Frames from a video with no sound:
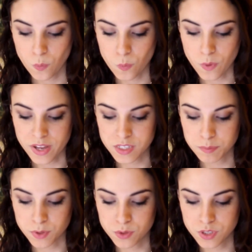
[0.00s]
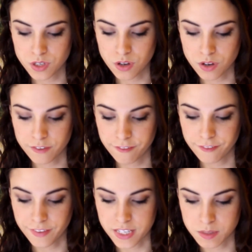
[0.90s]
what is posted on
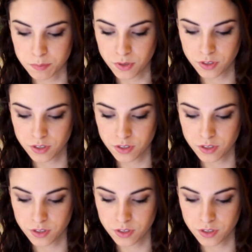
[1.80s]
Facebook.